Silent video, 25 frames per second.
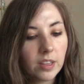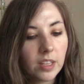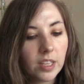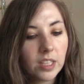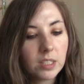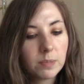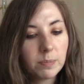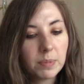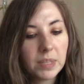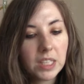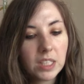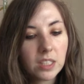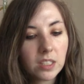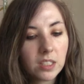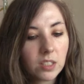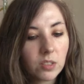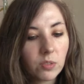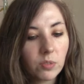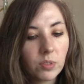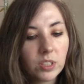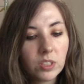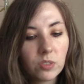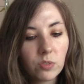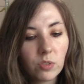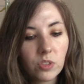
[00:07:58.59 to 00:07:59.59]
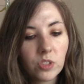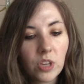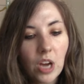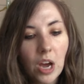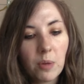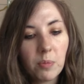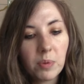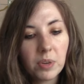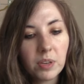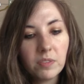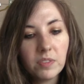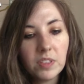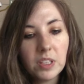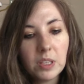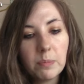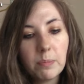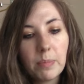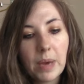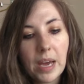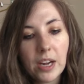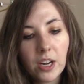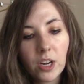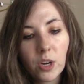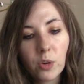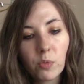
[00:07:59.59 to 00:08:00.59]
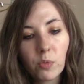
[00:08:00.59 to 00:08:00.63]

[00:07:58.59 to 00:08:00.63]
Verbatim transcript: This piece was not one of the better